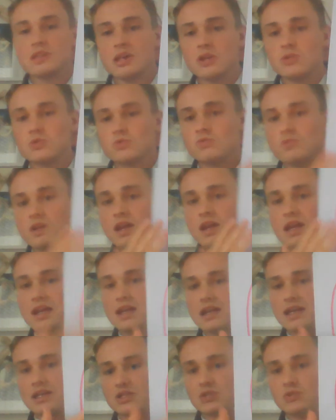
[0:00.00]
cells right
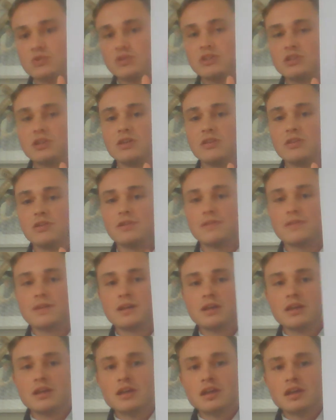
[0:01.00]
next to each other.
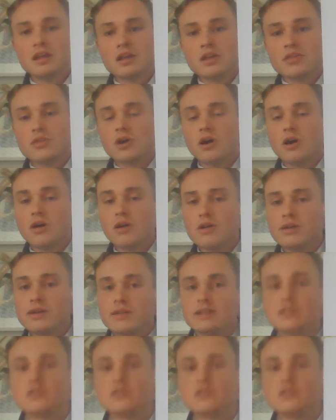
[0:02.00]
The heart